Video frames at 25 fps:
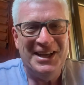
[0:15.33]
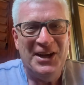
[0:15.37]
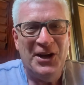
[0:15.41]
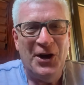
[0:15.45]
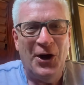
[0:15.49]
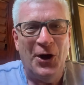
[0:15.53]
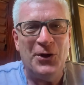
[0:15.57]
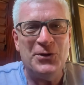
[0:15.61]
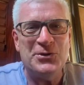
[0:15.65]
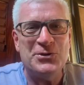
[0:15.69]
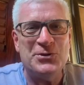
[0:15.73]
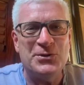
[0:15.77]

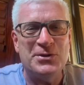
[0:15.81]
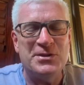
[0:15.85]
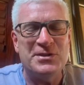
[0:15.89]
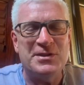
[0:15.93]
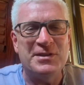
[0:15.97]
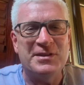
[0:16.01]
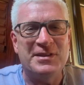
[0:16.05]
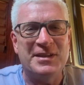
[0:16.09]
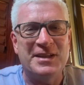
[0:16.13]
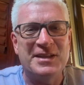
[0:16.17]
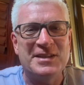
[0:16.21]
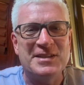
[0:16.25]
All sorts
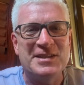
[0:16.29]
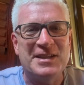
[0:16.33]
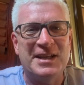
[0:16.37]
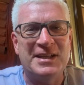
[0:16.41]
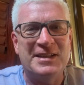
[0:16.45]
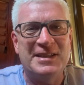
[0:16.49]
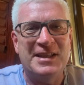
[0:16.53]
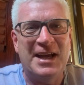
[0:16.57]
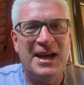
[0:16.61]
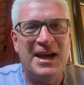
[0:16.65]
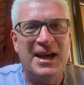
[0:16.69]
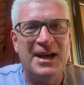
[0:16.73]
of things
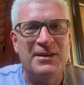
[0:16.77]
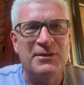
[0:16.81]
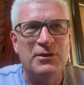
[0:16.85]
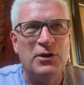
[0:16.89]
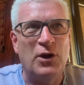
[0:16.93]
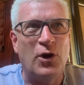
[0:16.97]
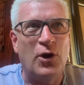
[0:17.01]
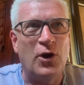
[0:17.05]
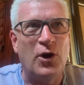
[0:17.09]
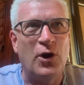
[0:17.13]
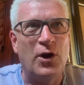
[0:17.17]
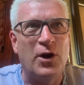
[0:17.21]
like that
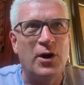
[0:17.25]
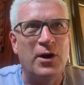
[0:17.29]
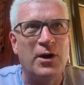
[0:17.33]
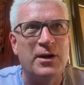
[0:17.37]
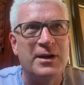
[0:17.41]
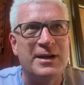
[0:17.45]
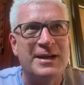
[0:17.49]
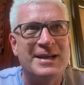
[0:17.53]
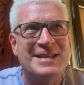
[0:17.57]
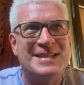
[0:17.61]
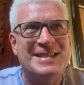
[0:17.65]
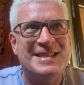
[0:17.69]

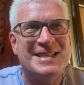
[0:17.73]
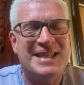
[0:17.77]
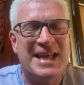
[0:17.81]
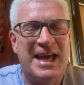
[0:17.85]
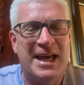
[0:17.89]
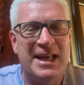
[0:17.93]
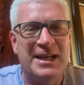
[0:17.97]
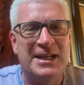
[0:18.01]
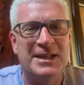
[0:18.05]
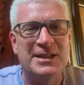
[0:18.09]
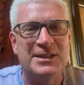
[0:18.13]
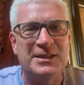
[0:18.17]
are
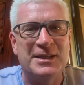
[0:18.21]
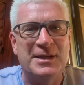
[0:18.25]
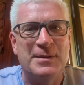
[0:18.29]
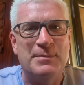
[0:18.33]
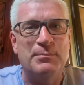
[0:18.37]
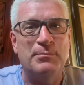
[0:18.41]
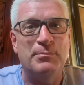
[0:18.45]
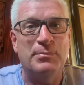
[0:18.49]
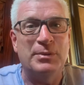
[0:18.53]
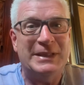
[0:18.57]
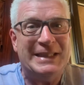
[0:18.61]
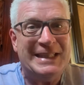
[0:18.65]
aesthetically
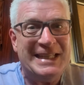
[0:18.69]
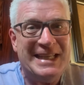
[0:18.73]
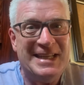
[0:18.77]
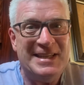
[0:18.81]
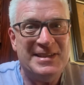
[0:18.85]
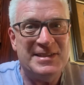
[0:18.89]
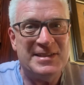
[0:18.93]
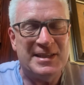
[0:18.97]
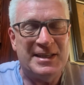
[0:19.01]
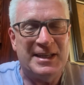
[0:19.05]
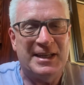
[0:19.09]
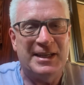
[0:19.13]

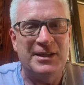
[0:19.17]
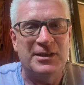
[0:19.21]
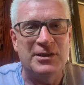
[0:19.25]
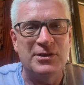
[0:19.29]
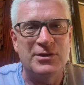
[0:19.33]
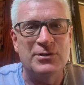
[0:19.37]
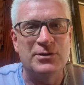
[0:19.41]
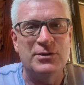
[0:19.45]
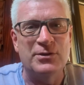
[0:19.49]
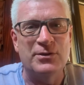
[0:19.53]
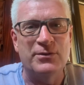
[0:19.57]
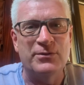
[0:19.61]
pleasing
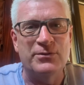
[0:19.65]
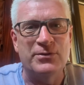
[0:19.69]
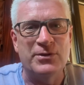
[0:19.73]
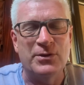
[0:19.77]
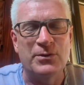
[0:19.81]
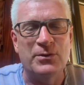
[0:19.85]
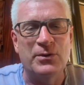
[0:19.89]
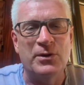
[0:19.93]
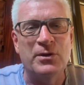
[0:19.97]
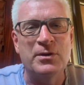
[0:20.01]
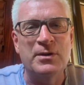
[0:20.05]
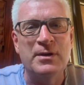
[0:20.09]
to your
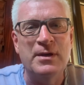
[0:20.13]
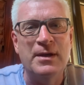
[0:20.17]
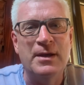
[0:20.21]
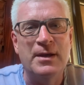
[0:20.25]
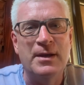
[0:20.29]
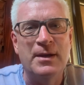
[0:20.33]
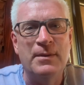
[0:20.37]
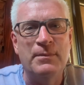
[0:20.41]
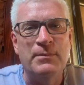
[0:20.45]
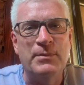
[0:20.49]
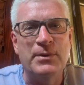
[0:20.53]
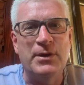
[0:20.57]
viewer,
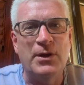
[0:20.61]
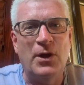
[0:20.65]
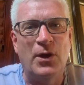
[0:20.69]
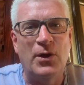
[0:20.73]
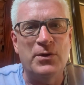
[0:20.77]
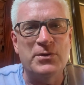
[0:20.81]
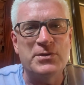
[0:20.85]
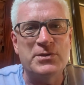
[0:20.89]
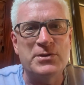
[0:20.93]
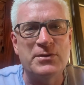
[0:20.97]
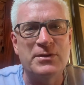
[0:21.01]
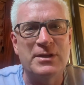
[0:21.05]
but
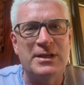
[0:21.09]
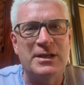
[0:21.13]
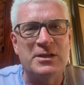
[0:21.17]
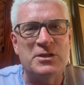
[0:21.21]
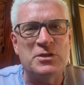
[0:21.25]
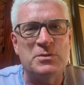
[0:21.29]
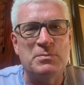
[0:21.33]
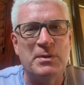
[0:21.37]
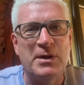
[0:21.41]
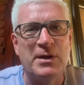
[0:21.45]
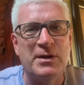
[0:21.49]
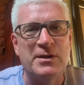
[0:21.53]
also the
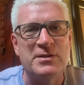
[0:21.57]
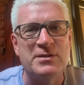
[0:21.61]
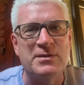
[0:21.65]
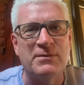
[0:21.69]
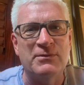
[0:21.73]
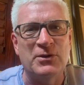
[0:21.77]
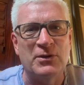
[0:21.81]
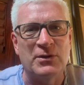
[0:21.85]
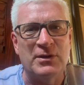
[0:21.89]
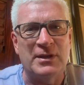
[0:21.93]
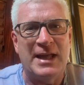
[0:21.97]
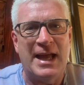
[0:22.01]
experience of
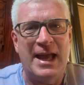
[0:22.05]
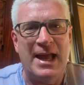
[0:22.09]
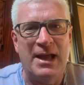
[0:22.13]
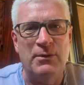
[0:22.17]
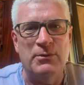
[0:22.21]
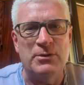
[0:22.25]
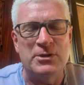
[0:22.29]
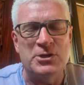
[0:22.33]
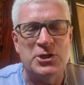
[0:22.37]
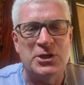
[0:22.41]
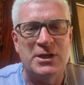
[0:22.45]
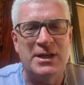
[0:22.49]
your
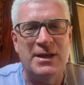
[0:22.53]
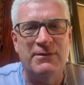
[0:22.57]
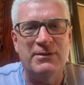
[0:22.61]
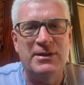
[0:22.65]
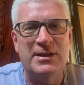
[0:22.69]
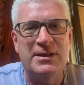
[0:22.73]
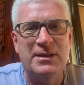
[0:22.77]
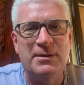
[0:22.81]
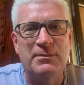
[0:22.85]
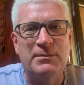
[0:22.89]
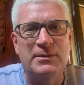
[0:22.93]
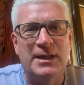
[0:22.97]
language,
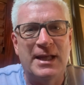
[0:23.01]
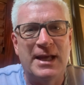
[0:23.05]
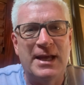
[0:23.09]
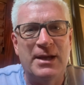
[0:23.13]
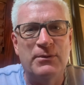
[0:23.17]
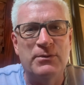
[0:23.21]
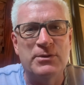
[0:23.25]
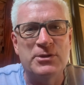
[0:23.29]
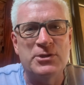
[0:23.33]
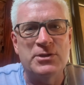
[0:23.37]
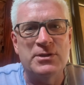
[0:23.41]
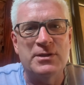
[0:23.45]
giving them
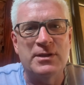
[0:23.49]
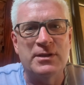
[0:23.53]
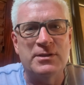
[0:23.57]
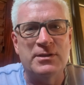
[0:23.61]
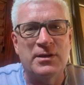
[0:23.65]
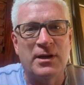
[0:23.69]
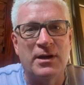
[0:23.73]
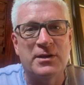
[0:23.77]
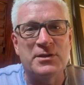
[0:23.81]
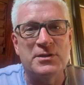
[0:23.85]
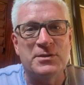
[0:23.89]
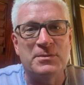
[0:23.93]
language that
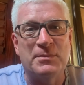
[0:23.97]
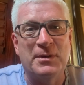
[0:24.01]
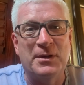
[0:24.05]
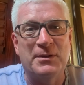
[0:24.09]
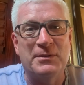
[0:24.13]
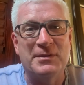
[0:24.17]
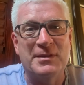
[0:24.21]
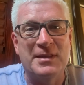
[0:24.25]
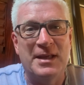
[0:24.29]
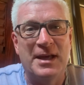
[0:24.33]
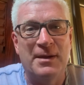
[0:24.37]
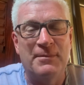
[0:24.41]
talks
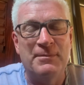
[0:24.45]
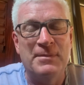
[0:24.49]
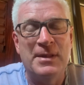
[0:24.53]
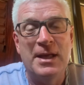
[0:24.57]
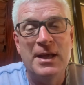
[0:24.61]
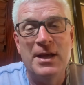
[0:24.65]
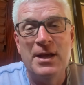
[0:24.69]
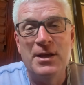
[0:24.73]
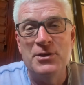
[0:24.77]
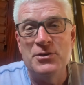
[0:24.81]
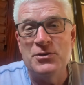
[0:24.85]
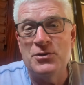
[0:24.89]
about them.
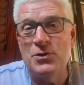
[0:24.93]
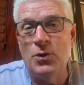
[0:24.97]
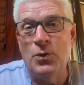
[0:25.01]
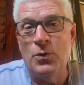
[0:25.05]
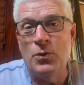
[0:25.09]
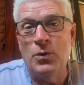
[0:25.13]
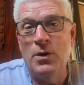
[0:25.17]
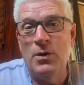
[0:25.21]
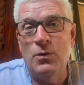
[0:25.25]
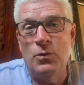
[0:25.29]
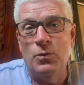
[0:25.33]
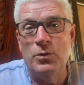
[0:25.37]

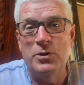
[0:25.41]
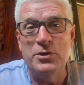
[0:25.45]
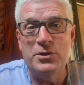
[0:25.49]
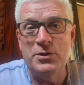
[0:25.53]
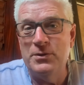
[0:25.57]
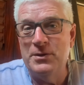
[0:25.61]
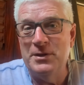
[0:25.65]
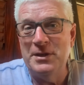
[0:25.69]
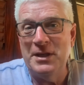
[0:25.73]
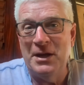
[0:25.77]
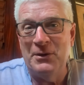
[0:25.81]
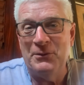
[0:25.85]
So we're
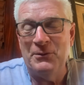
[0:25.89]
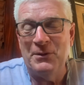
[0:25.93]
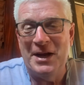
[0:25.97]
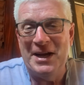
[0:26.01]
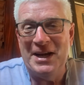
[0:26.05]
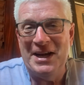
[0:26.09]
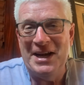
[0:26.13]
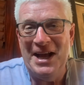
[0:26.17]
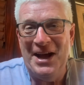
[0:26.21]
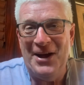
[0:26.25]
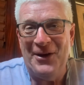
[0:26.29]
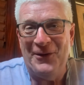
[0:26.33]
doing that
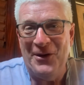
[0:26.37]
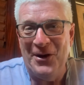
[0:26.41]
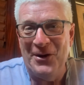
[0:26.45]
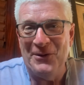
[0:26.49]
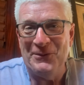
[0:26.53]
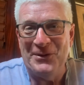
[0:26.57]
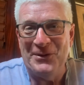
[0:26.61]
right now, aren't we?